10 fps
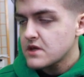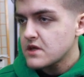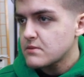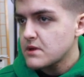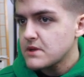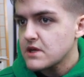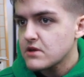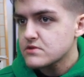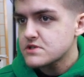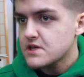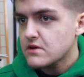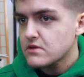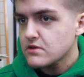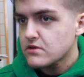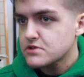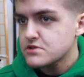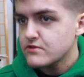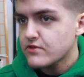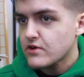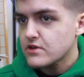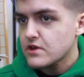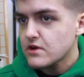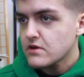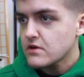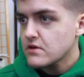Yeah, maybe he goes down a little too far there.